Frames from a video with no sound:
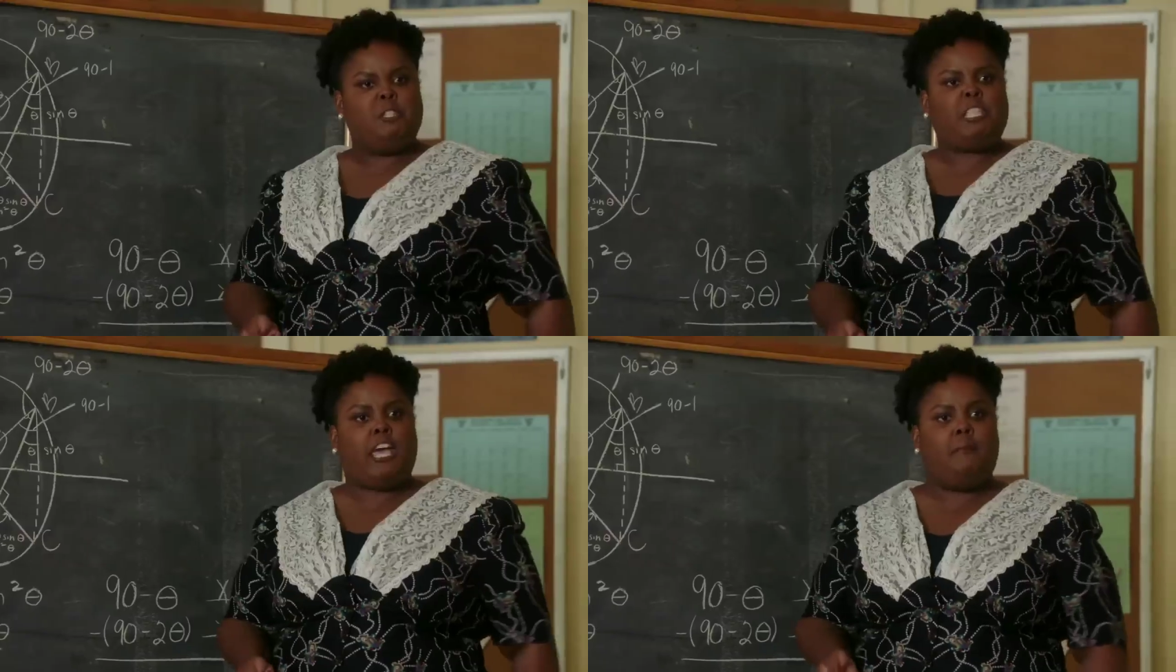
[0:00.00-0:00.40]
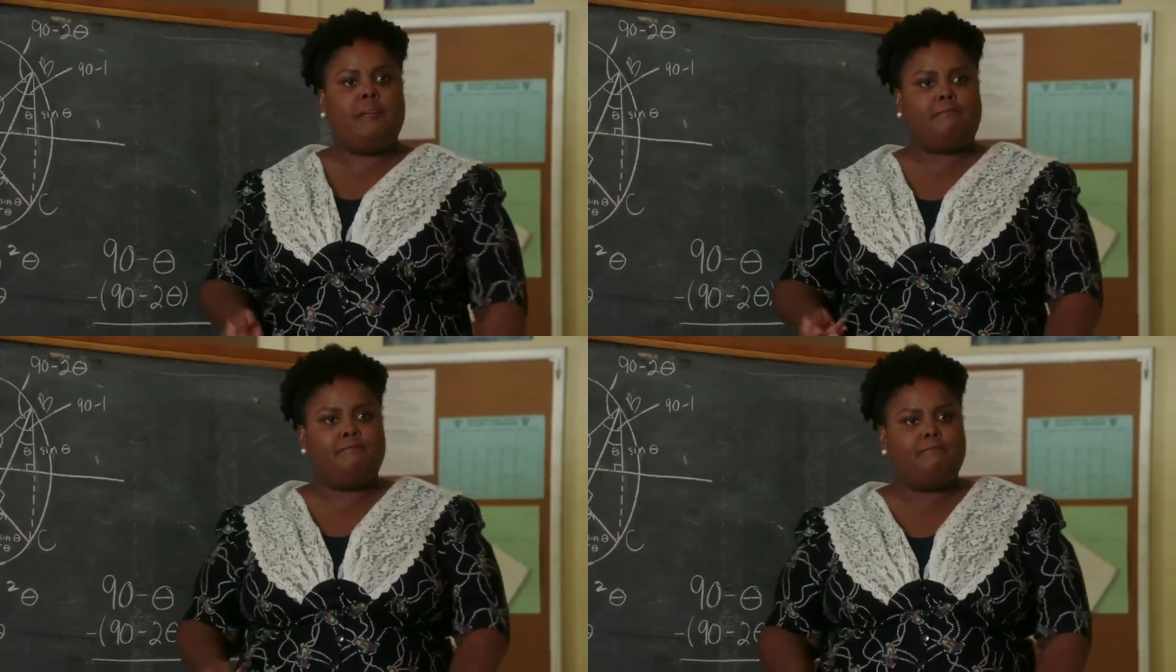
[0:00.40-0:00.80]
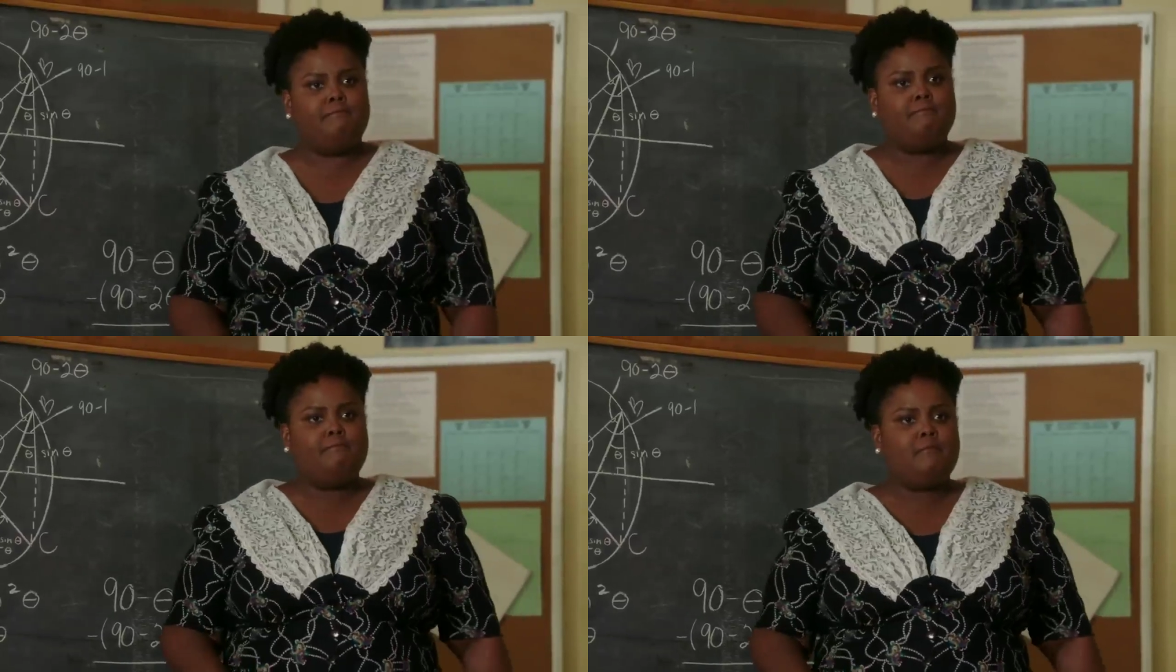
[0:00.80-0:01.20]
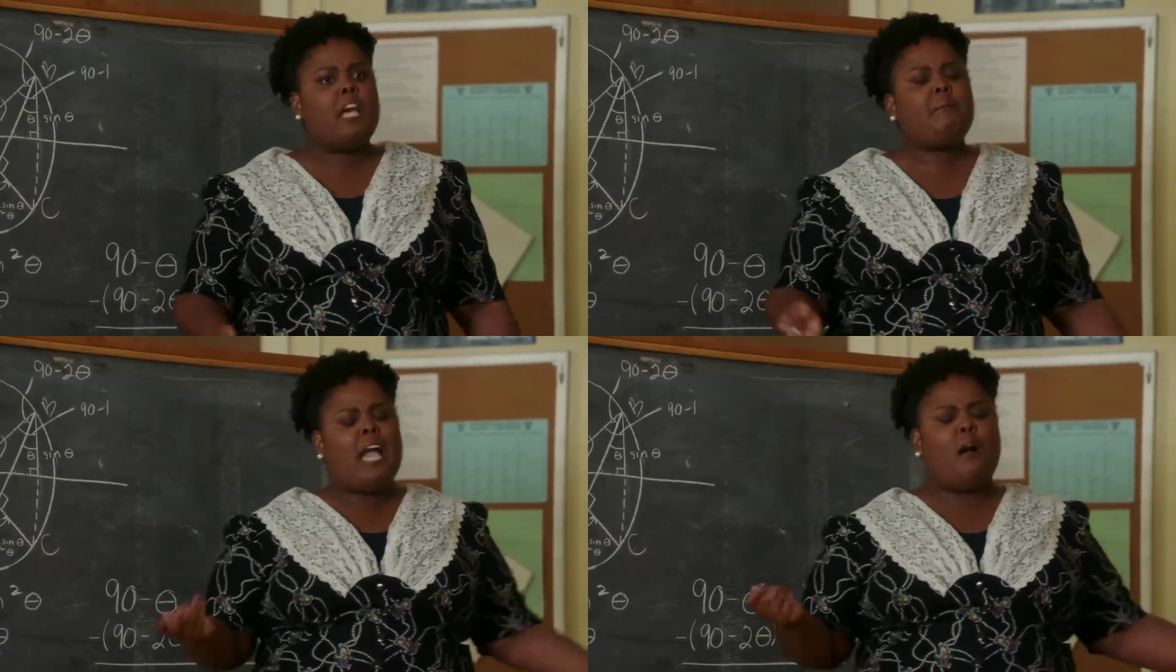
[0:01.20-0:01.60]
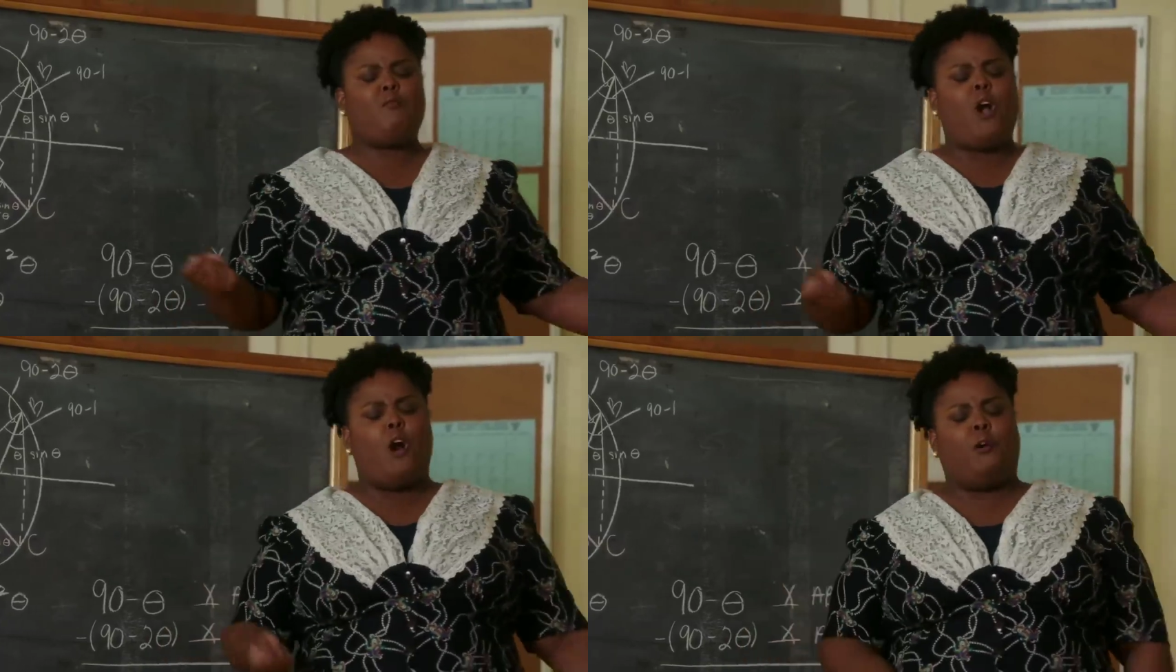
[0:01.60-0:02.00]
you tell me. Tell me how
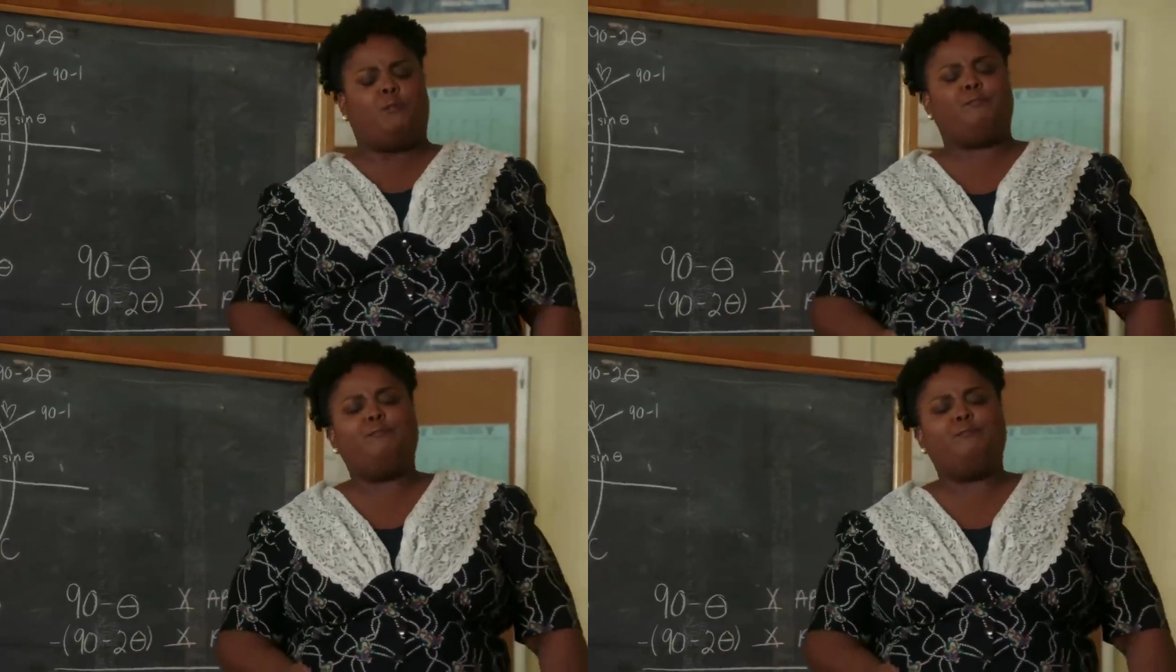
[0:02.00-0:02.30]
I'm wrong.